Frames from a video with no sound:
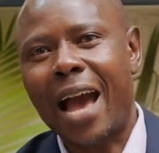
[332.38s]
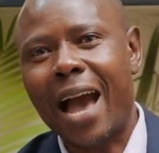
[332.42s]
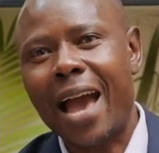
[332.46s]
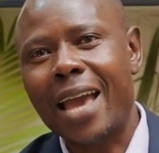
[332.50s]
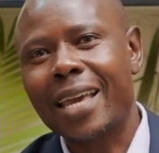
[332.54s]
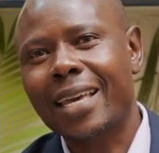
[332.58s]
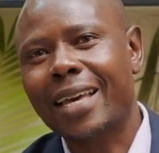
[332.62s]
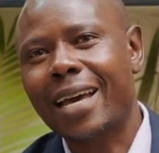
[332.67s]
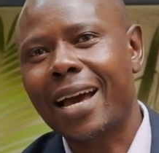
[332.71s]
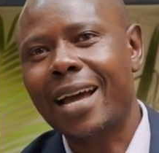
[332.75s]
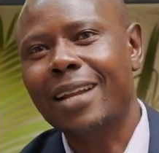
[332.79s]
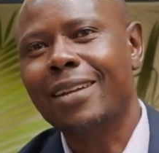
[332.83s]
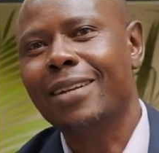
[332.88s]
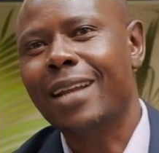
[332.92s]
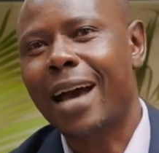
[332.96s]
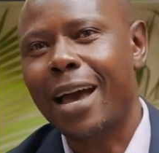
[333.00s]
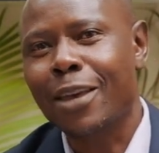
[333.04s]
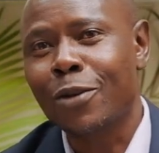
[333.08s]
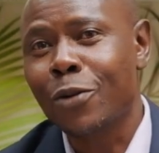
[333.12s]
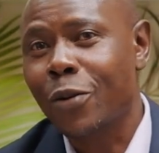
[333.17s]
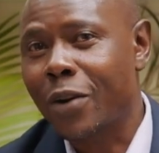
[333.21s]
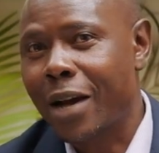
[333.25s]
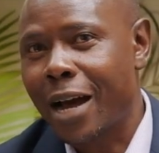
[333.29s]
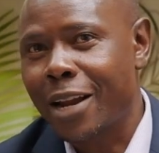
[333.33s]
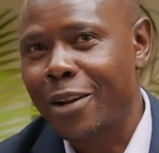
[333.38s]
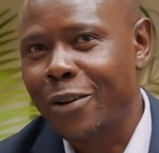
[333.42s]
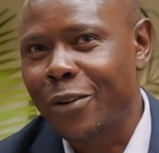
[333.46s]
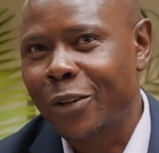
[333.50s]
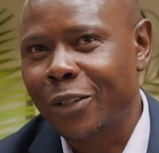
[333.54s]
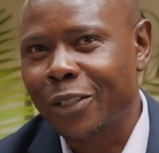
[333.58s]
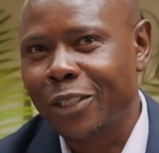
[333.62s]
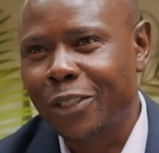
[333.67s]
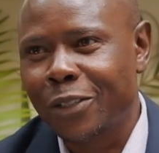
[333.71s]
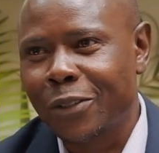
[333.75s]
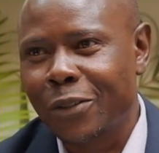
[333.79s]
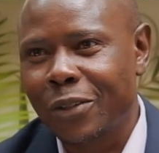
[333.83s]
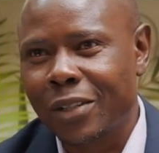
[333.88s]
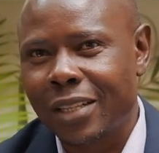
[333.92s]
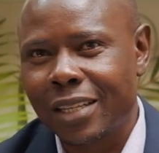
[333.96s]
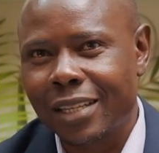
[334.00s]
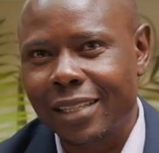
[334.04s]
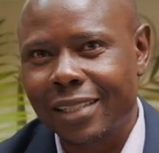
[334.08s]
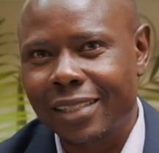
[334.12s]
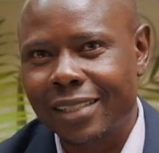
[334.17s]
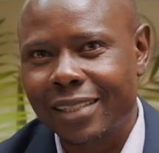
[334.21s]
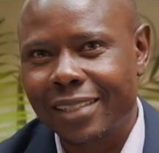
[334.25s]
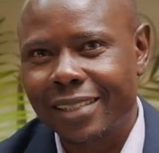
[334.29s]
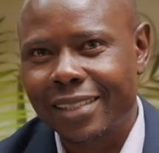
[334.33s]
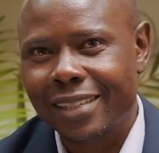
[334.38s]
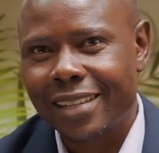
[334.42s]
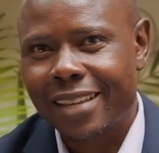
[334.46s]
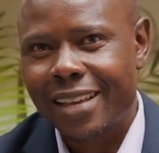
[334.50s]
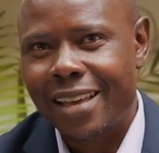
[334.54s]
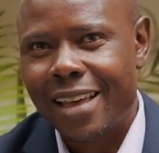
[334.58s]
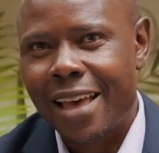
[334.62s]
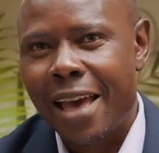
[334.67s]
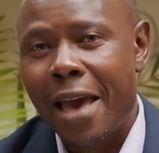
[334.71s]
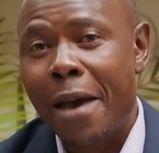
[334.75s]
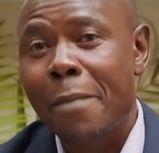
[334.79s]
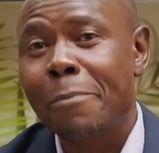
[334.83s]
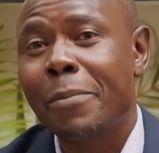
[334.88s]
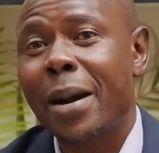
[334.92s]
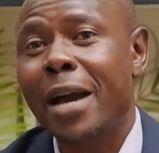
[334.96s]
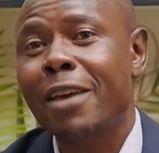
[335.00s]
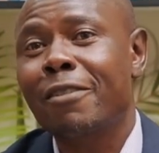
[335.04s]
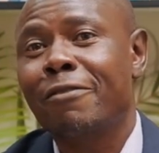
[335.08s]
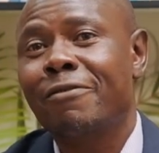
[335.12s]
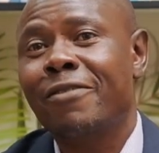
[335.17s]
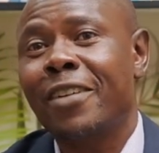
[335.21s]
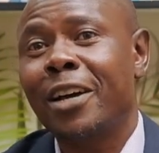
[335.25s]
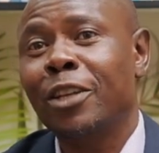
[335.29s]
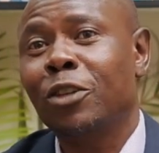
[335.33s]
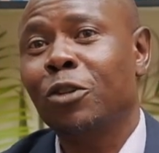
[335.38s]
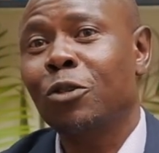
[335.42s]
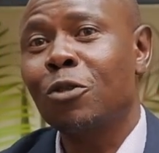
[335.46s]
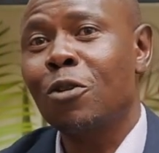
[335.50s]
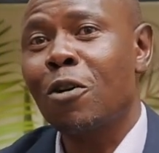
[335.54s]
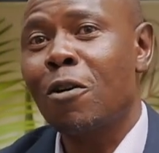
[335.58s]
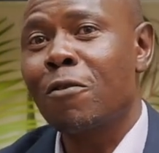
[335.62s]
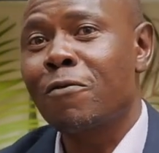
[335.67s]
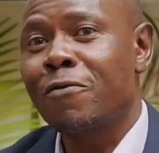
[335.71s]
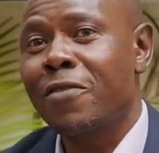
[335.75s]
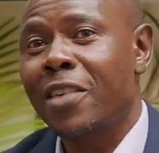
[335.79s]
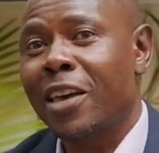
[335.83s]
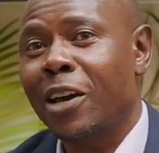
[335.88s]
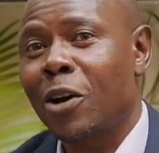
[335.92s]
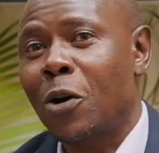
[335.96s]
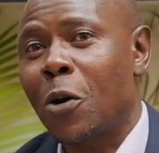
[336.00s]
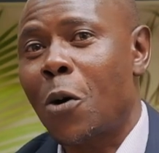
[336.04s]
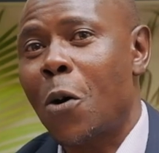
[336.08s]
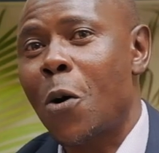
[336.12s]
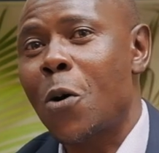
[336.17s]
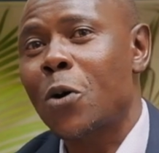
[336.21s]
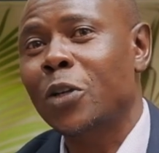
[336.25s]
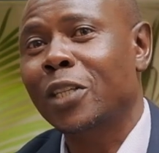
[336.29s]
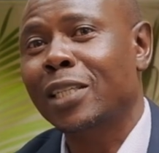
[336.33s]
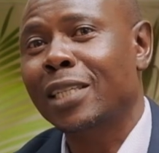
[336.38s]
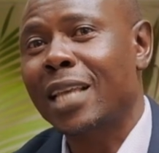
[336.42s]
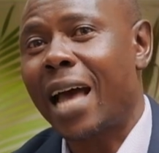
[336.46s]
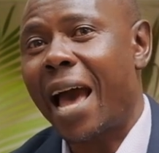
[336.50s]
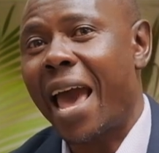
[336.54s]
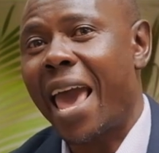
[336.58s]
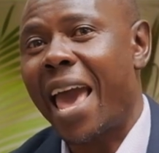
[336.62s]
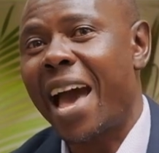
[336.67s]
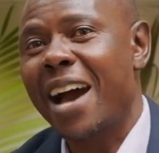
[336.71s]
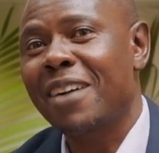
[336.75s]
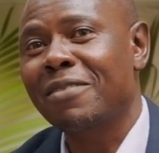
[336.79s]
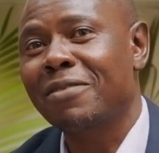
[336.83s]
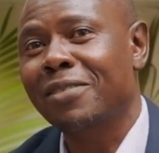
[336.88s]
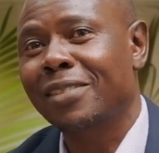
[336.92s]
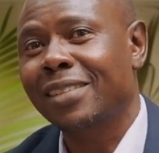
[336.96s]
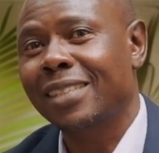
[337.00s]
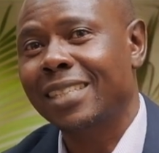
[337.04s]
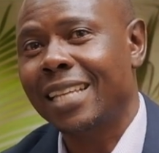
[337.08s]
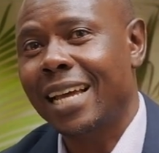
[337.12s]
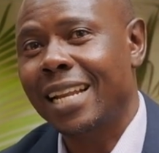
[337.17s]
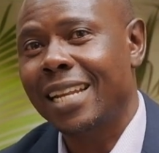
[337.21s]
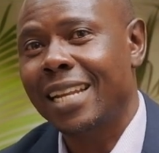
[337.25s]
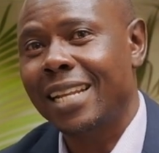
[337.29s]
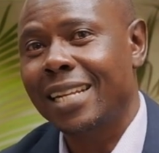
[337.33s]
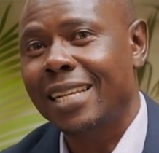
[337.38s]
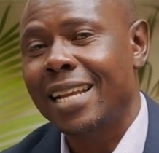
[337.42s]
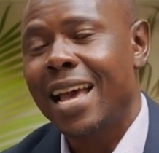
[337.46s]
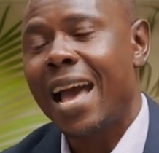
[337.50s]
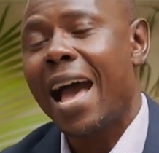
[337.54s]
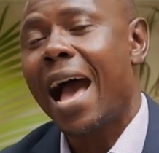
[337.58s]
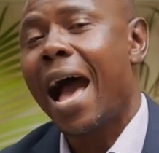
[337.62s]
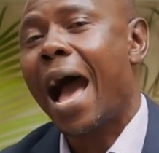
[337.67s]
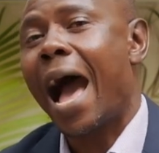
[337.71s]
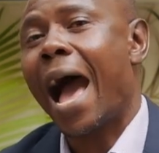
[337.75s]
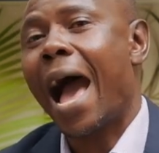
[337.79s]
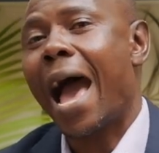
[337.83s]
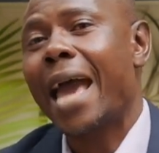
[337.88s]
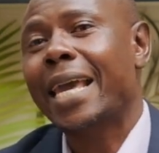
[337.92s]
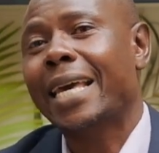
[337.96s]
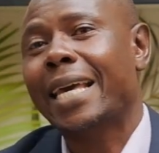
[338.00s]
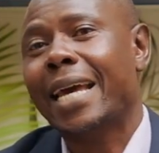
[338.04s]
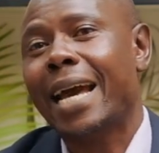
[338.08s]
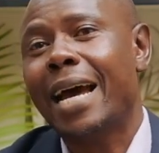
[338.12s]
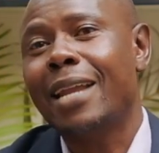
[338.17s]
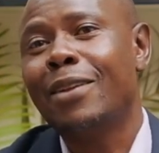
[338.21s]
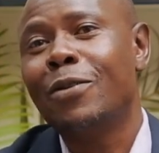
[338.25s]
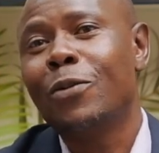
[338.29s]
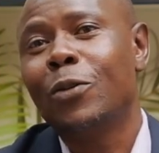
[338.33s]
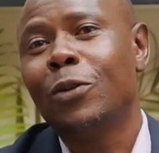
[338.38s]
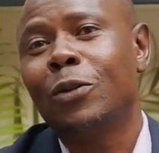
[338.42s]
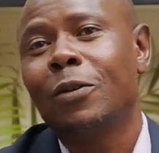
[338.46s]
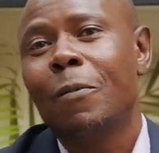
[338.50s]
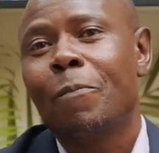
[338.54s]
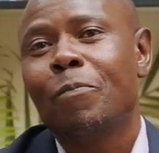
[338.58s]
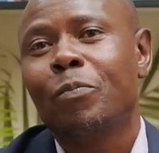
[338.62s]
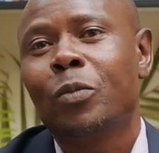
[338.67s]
you cannot do this. By virtue of the course I have studied, I cannot.